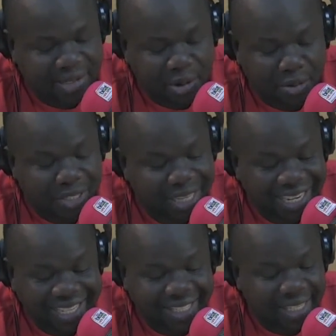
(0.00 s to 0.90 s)
almost an
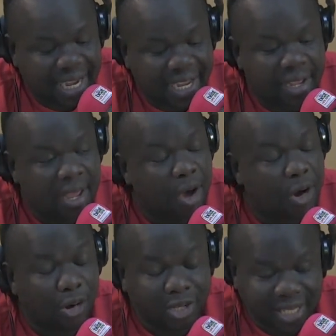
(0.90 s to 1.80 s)
entire
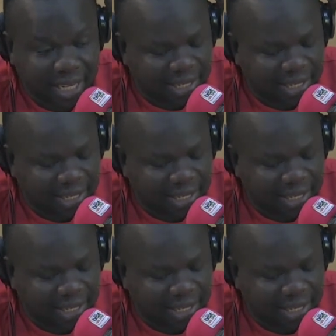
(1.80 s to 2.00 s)
Oxlade.